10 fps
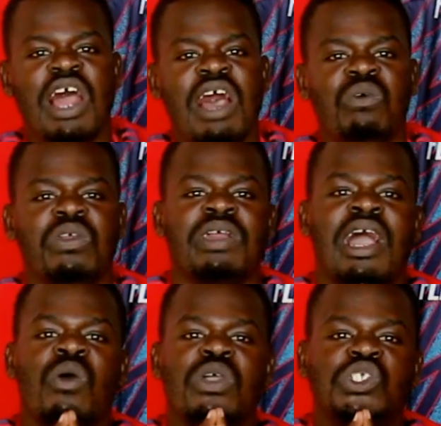Uh, we
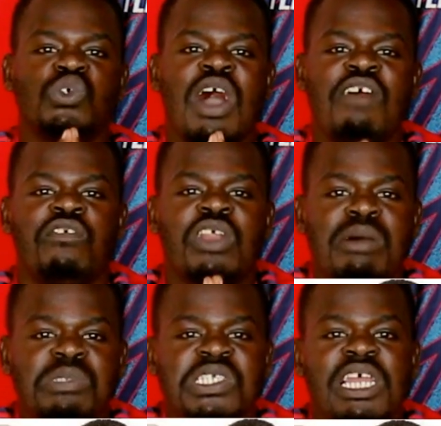are going to have
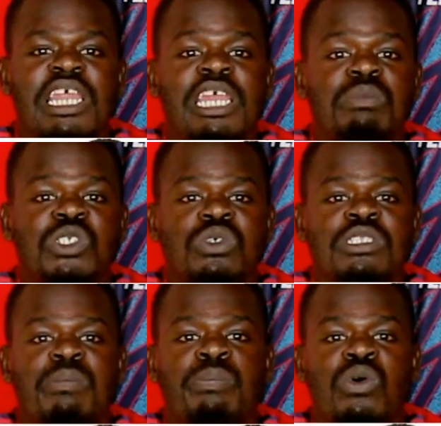Ramsdale in
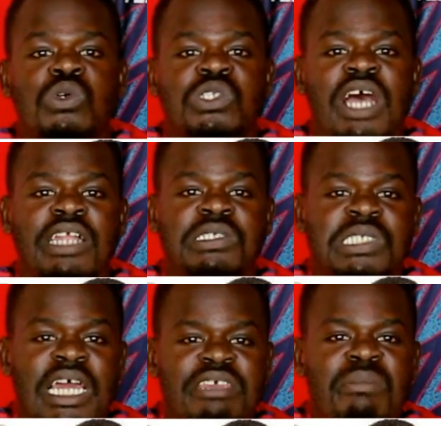between the post and
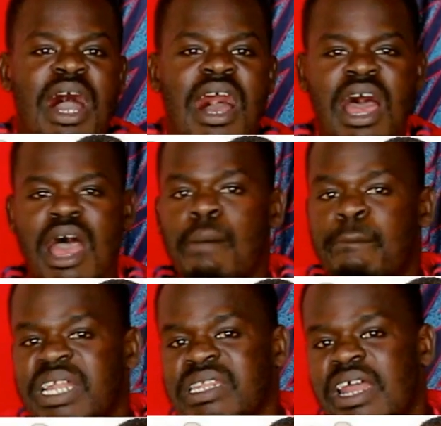Saliba
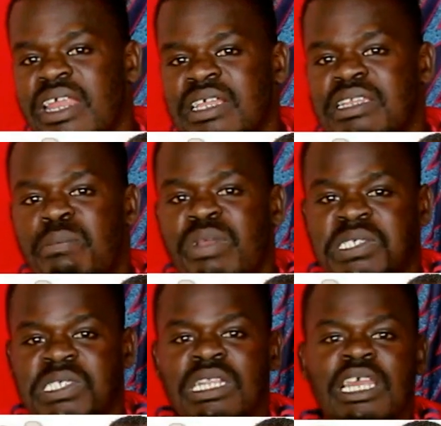partnering the
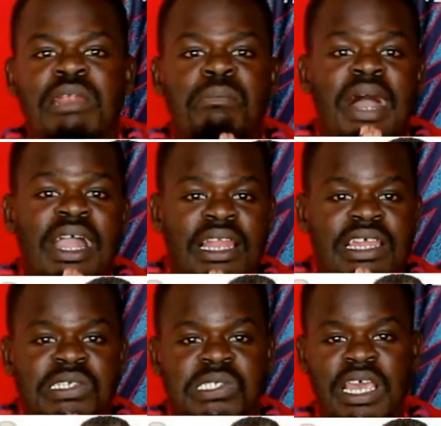Brazilian
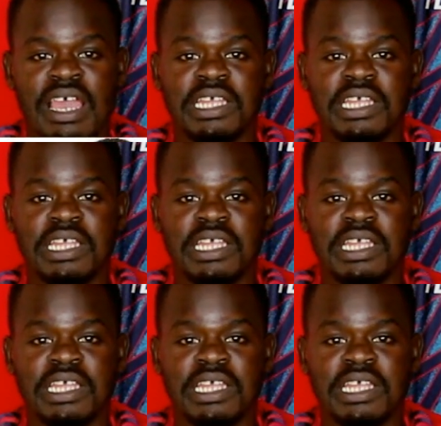Magalhães,